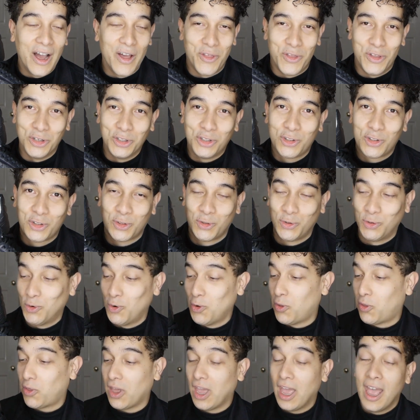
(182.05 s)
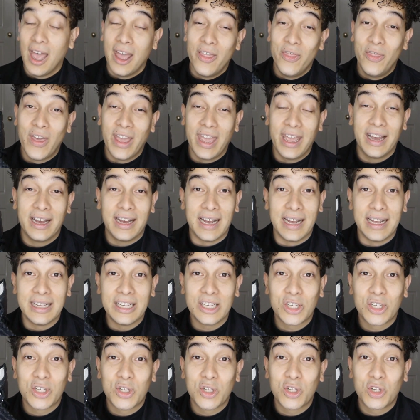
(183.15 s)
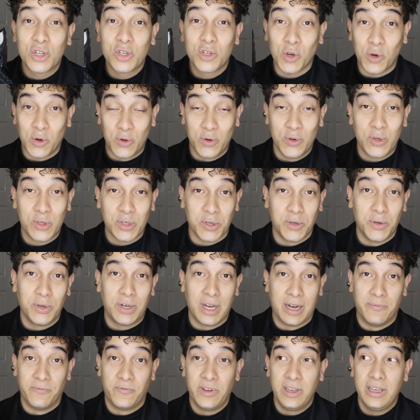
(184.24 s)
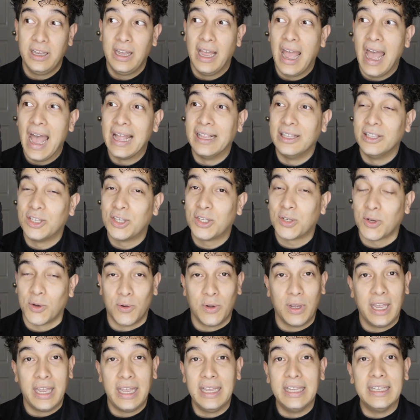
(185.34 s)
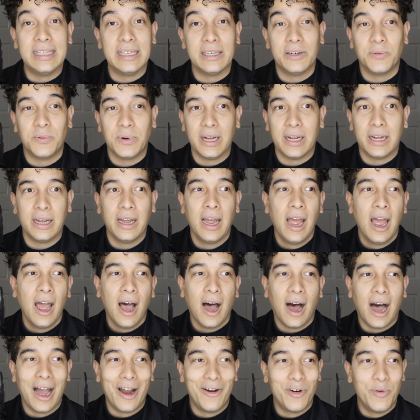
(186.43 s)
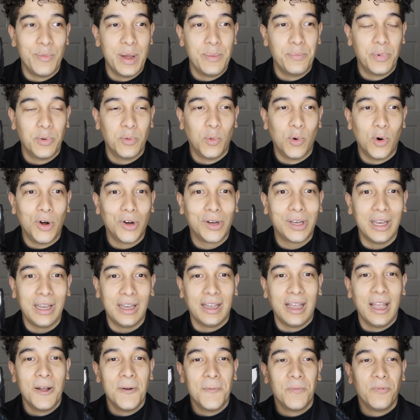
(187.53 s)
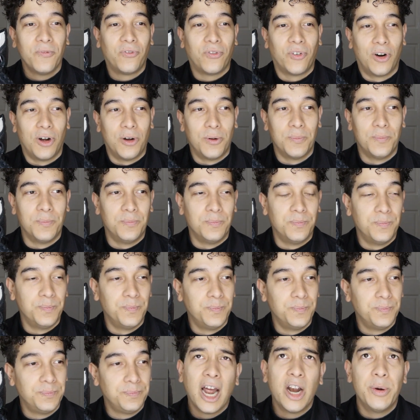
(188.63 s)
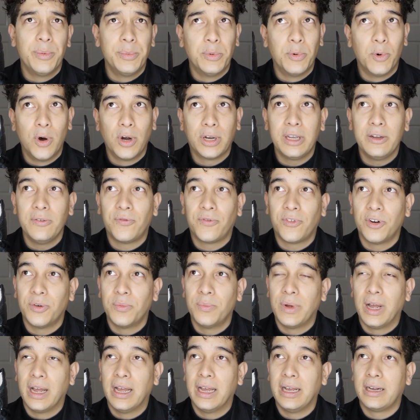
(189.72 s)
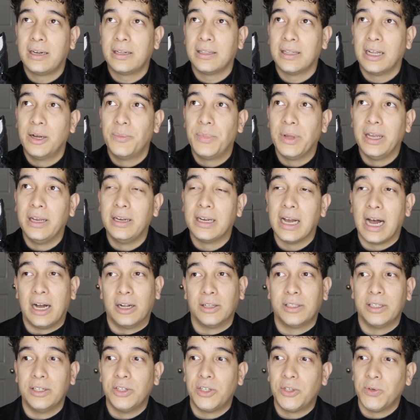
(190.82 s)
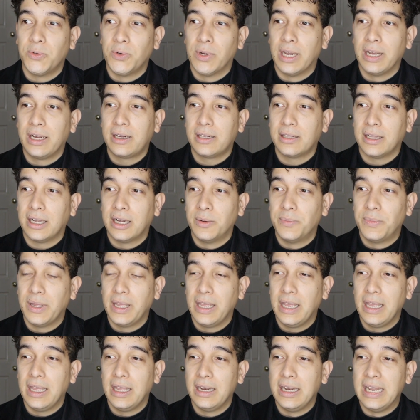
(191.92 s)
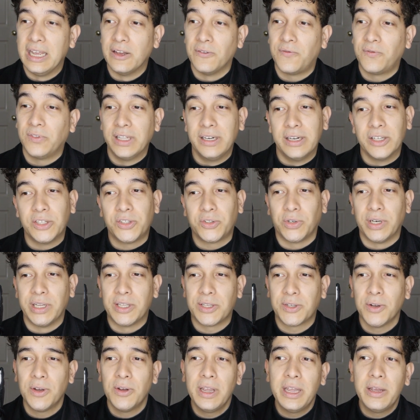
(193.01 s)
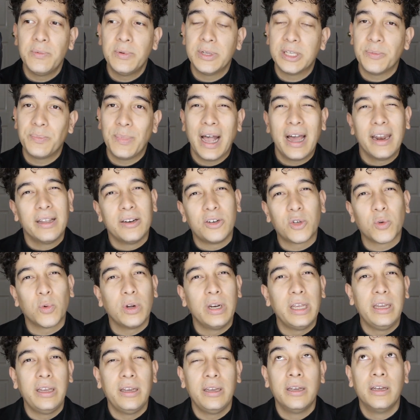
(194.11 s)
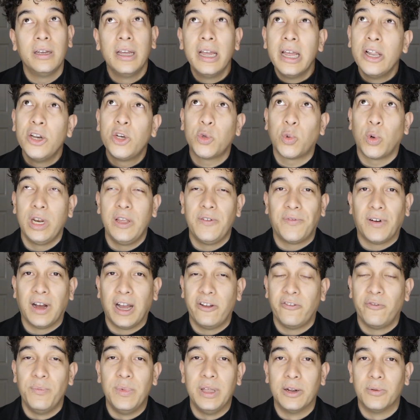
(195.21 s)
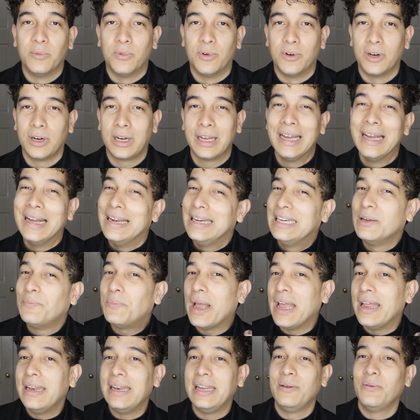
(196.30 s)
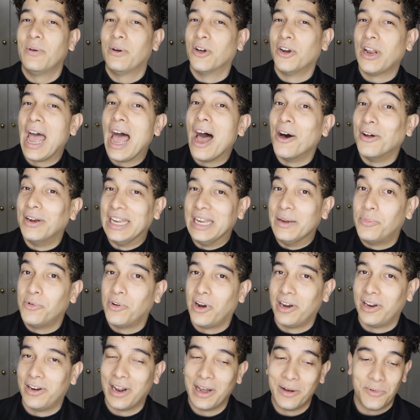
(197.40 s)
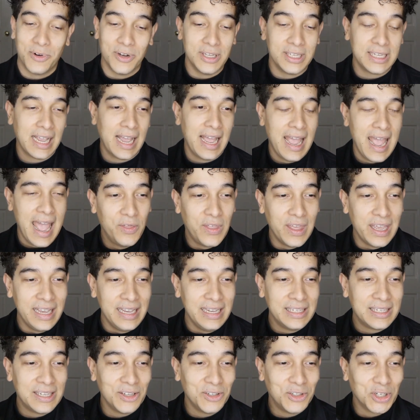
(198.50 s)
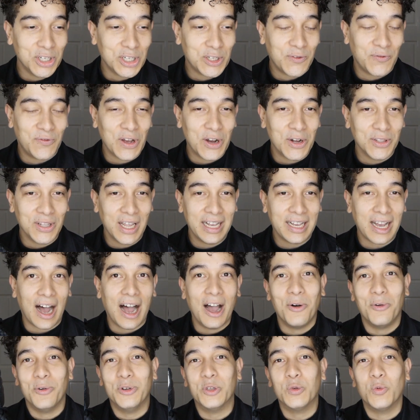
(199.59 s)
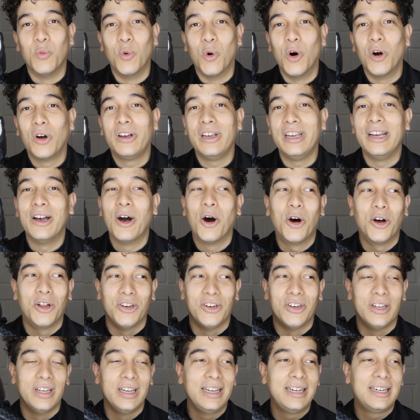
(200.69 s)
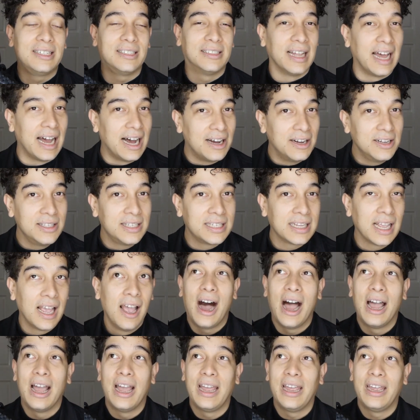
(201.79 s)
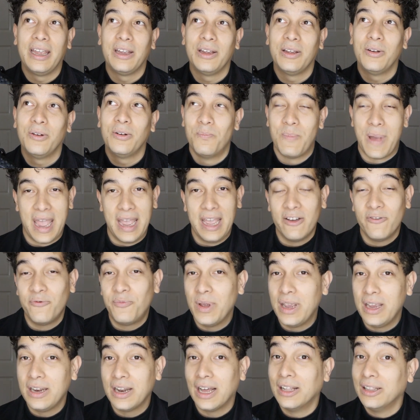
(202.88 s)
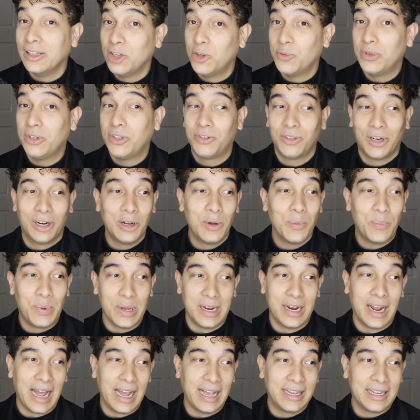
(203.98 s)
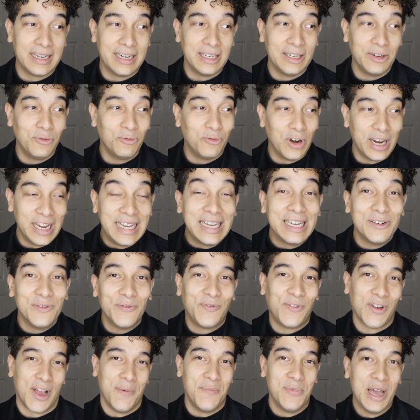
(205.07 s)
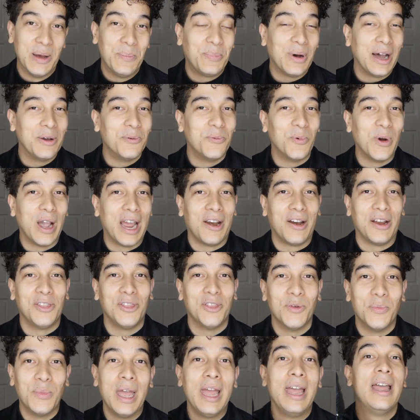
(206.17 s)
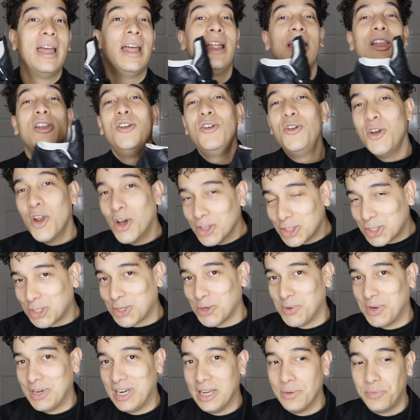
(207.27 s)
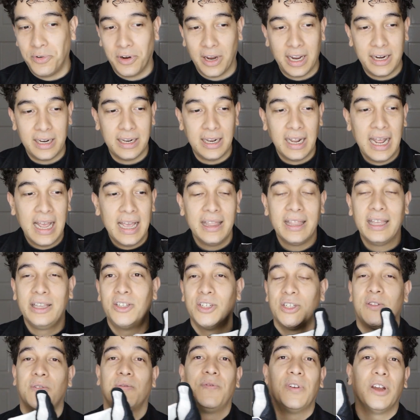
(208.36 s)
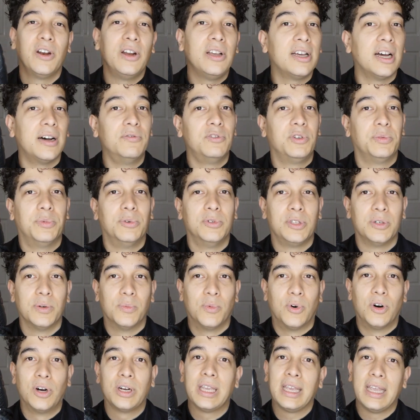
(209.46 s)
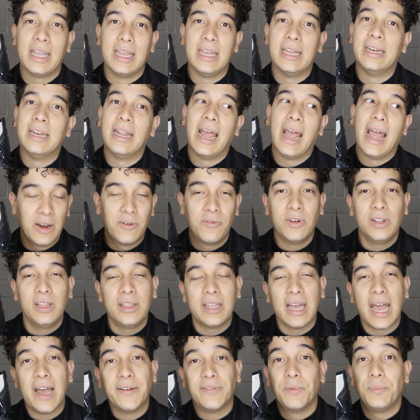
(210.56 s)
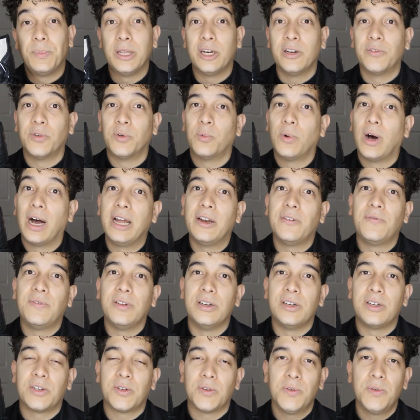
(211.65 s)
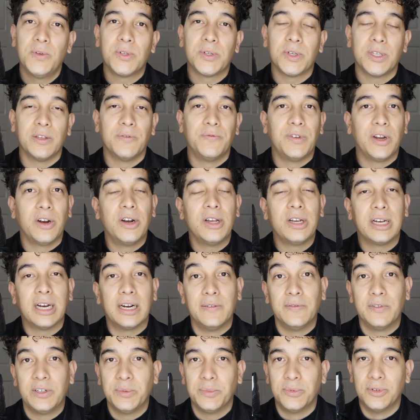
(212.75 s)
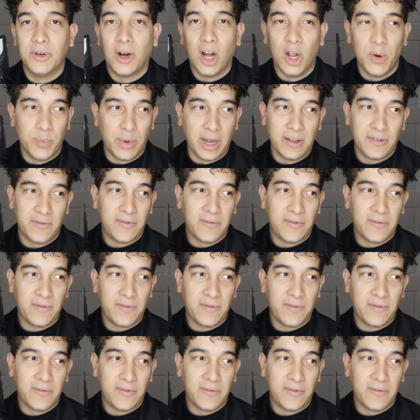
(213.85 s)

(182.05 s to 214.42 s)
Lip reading: are the truth. They are so comfy and so easy to wear. I remember walking from a club in Carlton to a club near Flinders Street. So it was about a 20-25 minute walk, depending on how inebriated I was. These just felt like I was walking on clouds. I may have been a little bit drunk, but I can reconfirm that by wearing them not so inebriated. They're just very comfortable to walk in, and really they have a bit of a wide fit too, so they're very comfortable on my